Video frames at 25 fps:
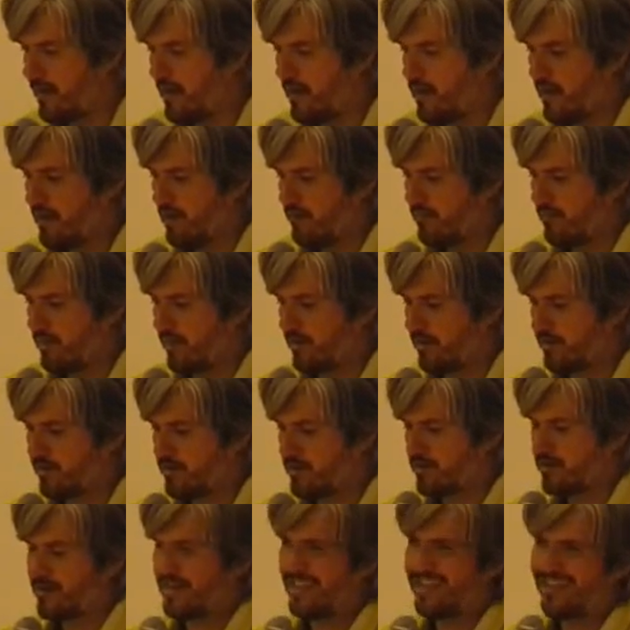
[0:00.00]

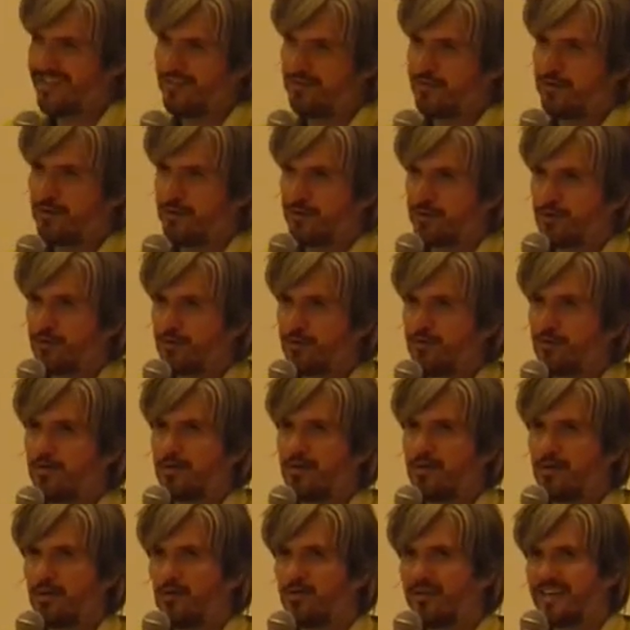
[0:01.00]
Because in the first 2,
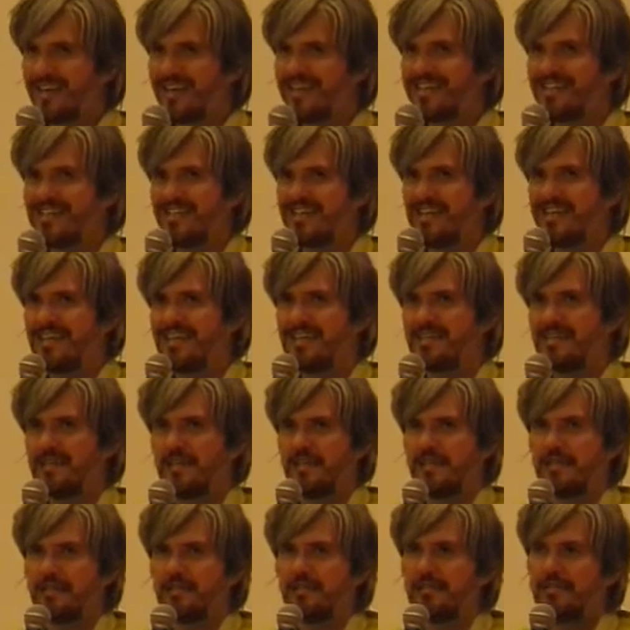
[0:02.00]
you can see he's a
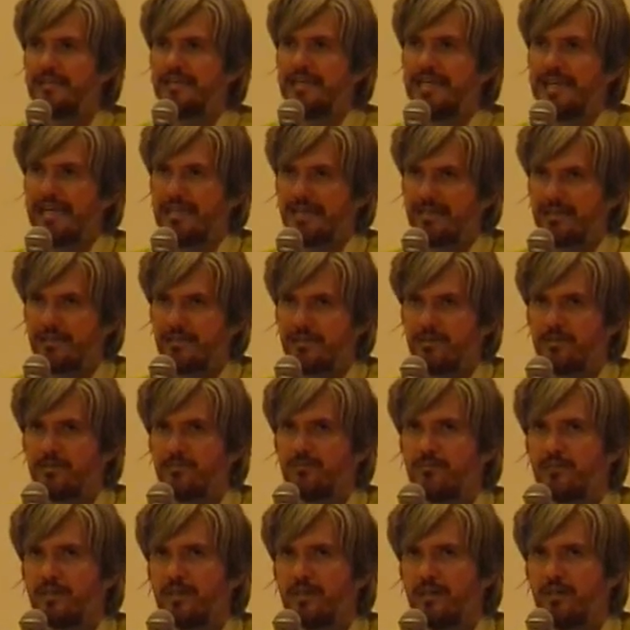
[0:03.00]
little dilettante.
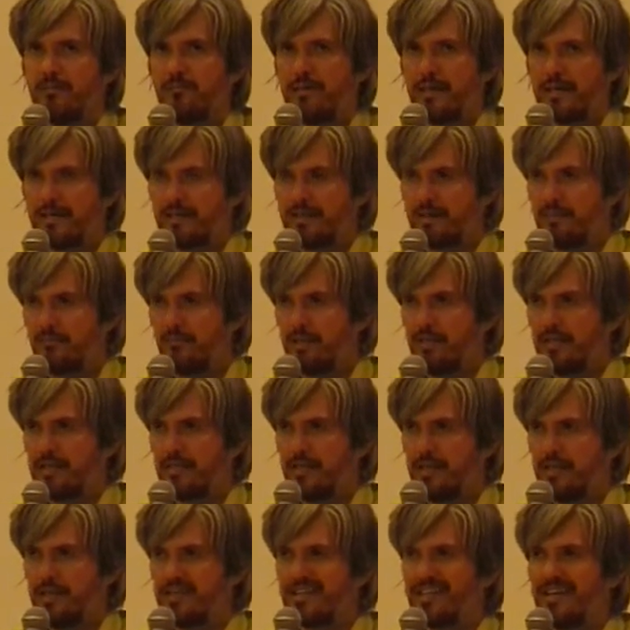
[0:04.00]
He makes some
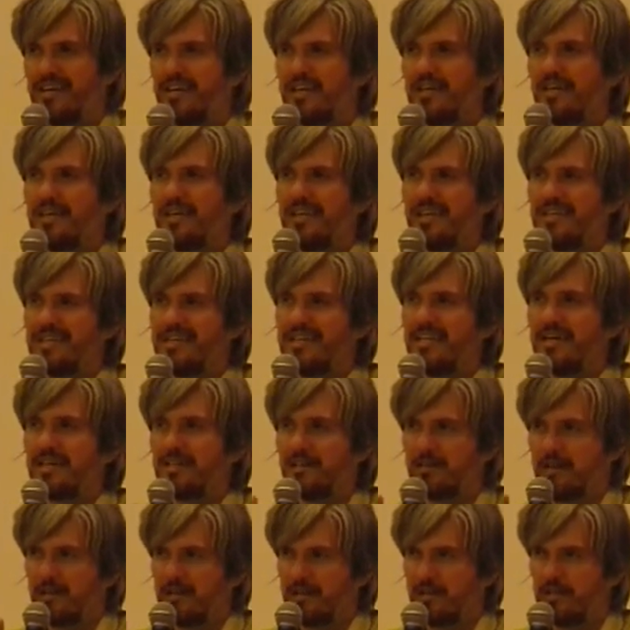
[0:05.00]
mistakes. He's not
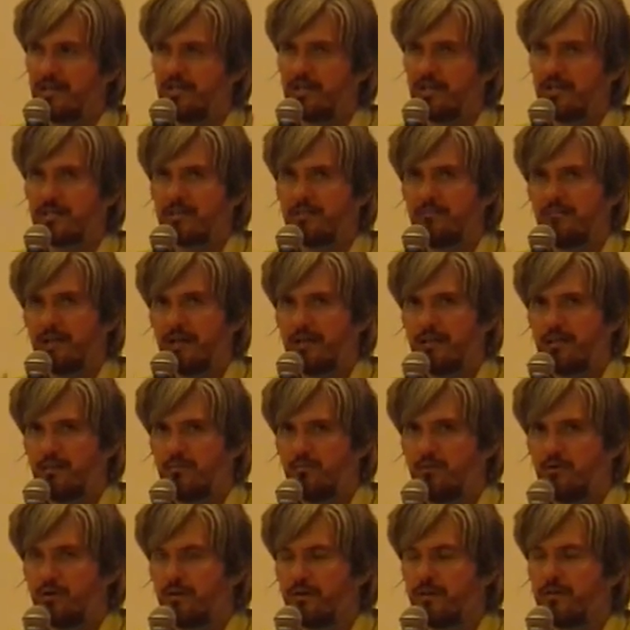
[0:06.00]
just by the
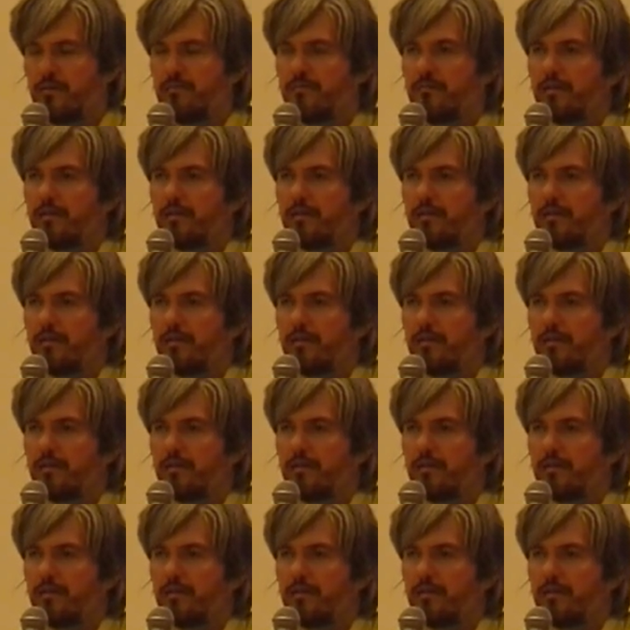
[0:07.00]
book.